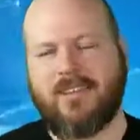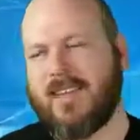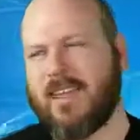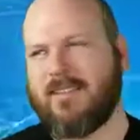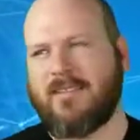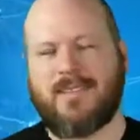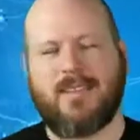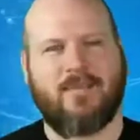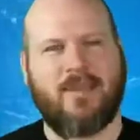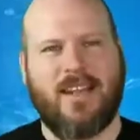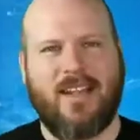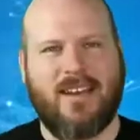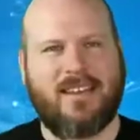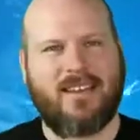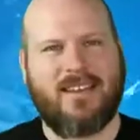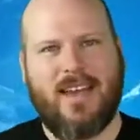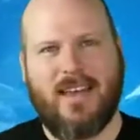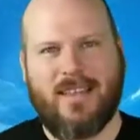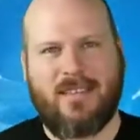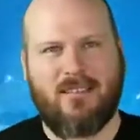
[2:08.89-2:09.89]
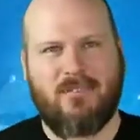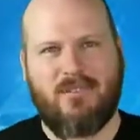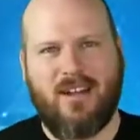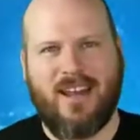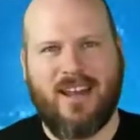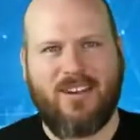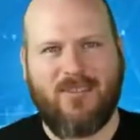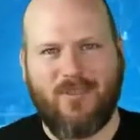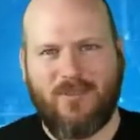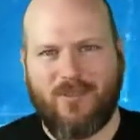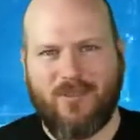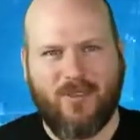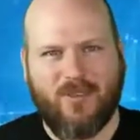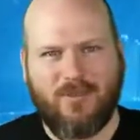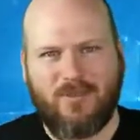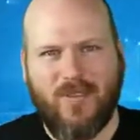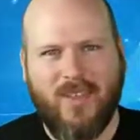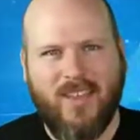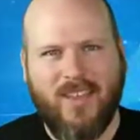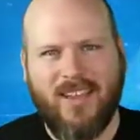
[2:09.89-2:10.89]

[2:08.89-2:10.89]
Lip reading: gives somebody a death threat or,